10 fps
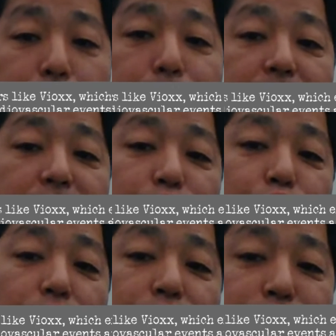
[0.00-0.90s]
but a
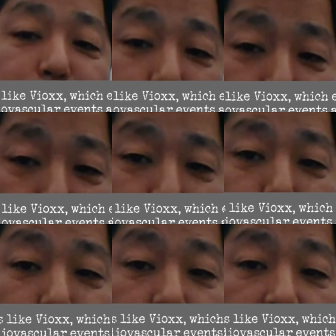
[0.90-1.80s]

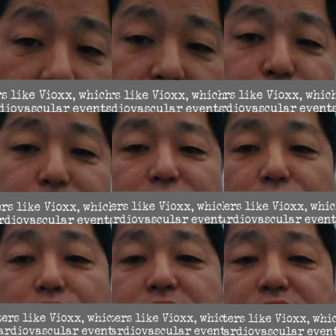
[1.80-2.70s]
review of
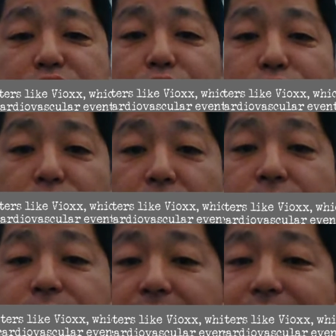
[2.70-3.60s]
results so
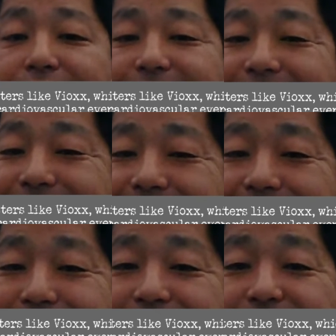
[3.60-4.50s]
far found little
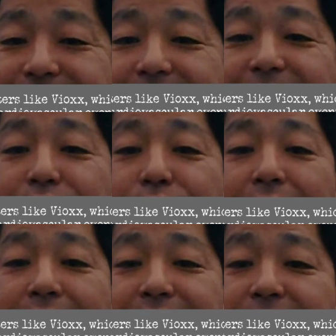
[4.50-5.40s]
evidence that they are
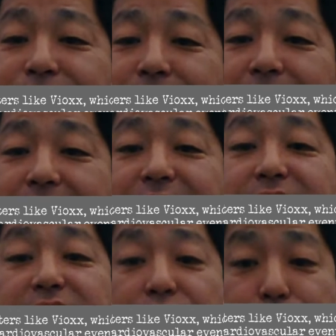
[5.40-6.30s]
identifying
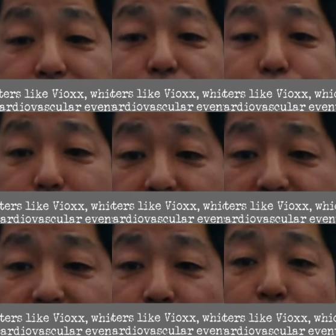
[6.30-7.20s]
serious
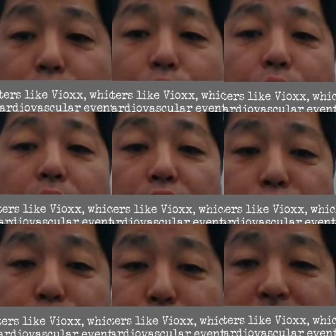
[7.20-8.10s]
risks or
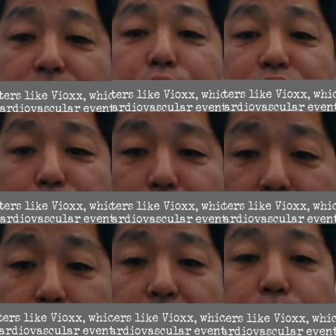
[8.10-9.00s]
altering
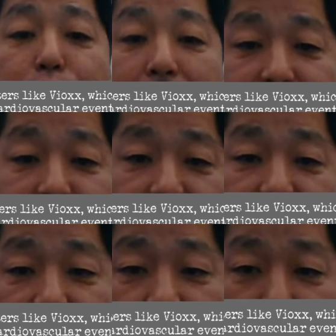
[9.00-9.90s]
prescribing
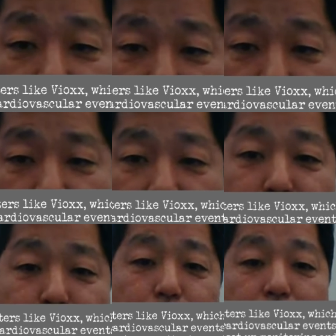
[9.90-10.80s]
practices,
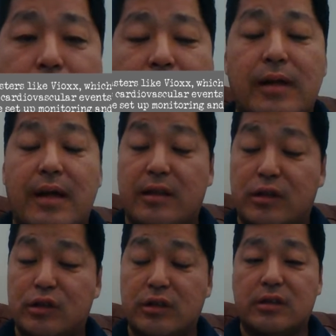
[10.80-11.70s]
unquote. And
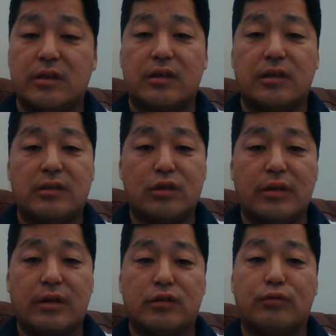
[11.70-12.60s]
this is
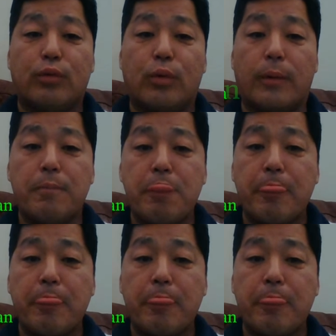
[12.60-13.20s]
2004.